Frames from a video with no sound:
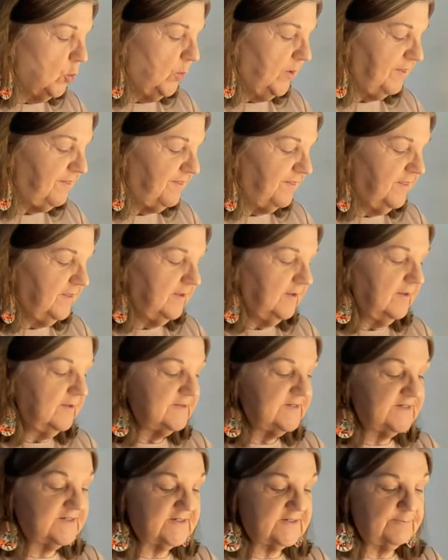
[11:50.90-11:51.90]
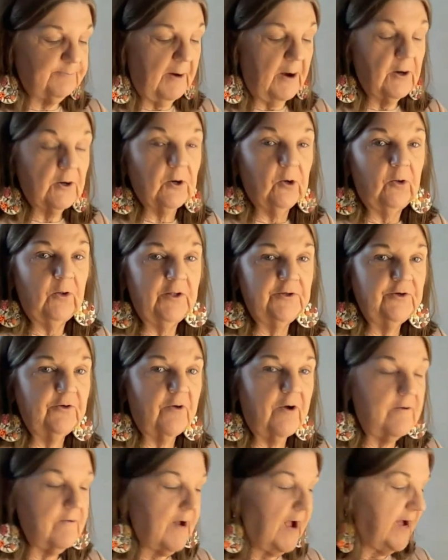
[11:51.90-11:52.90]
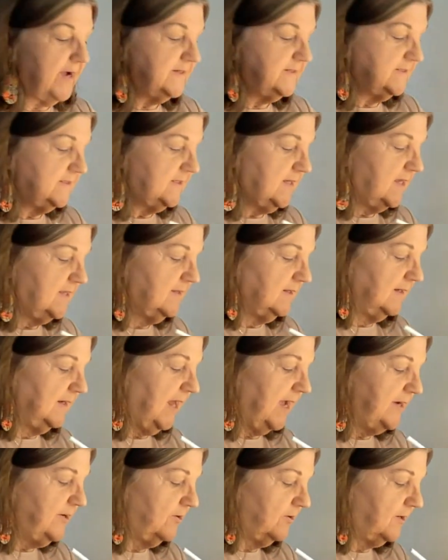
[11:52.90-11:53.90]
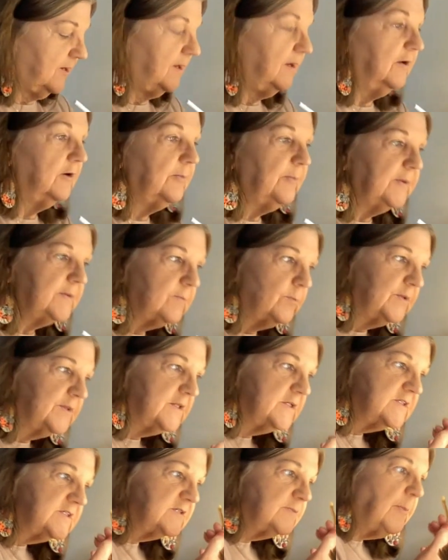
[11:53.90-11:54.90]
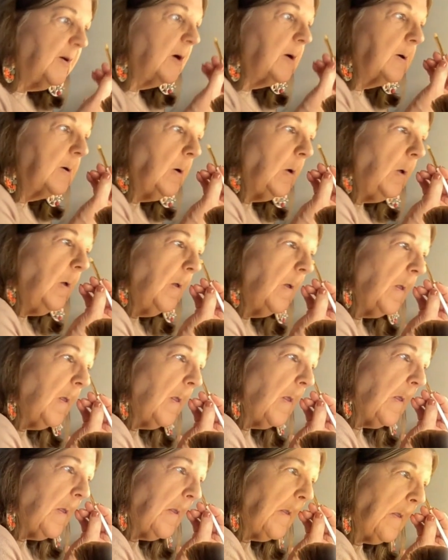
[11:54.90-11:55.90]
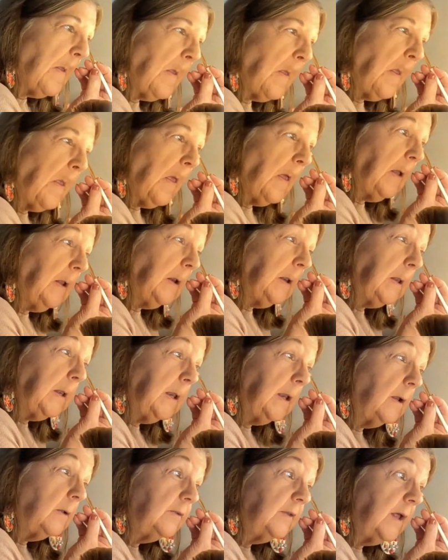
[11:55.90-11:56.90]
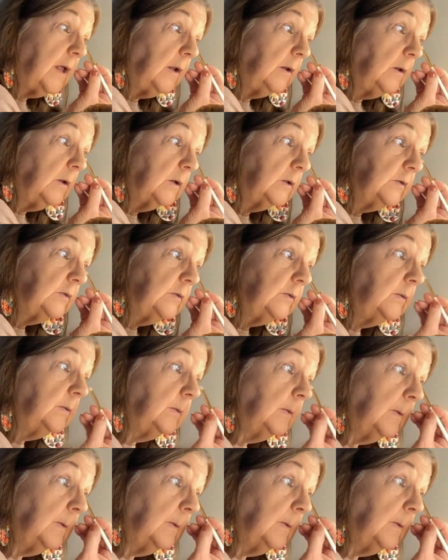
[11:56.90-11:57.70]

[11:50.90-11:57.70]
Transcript: with the sparkle under our eye today, the lighter color, but with the sparkle. Let's see how that looks.